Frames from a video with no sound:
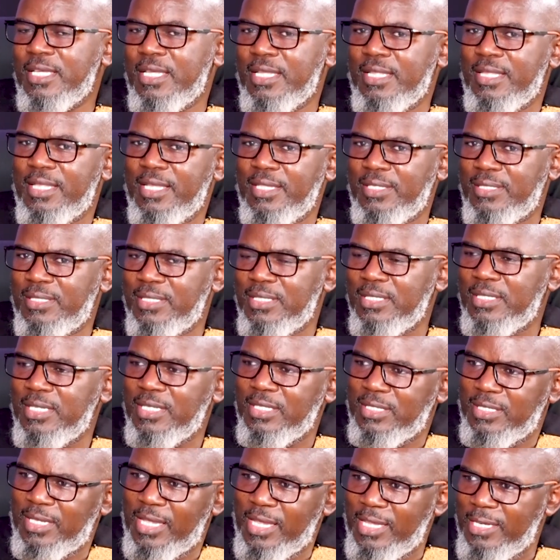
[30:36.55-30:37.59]
that Jesus
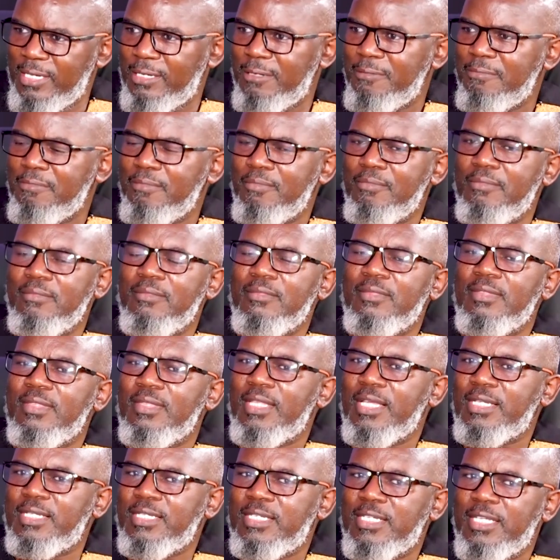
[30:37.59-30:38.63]
said
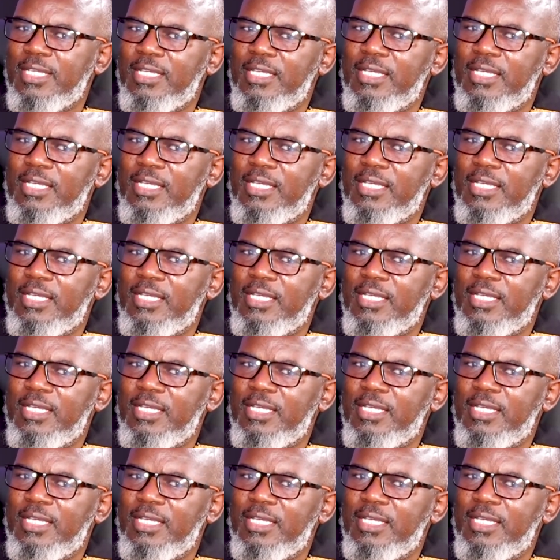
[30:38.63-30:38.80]
that